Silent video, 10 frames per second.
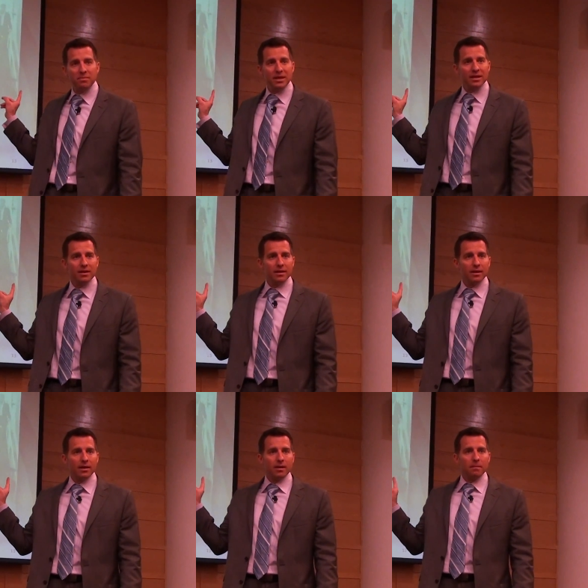be,
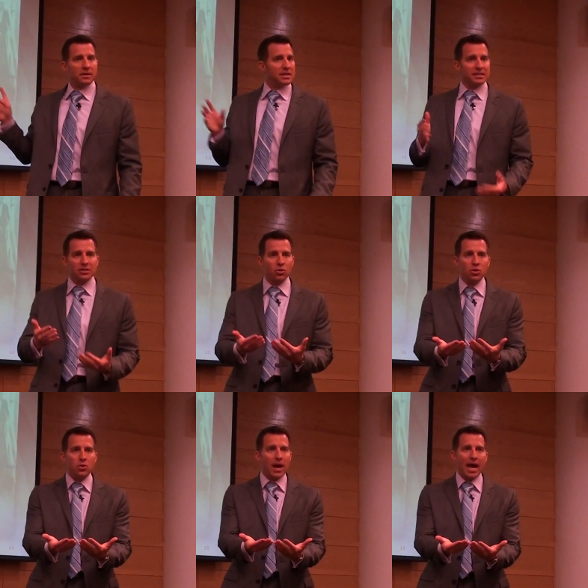but this is who
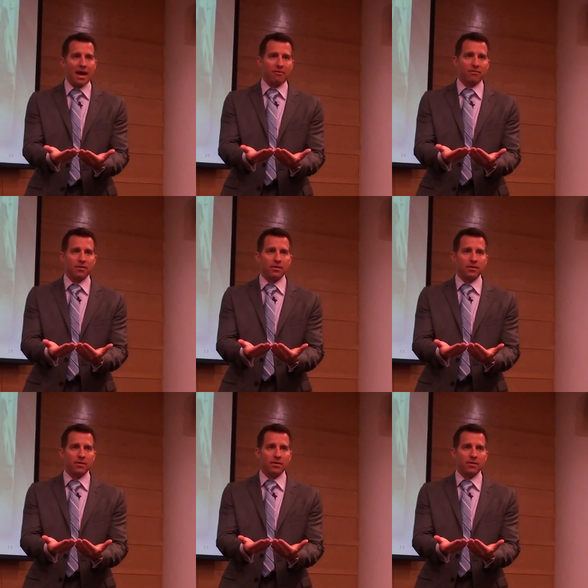you have.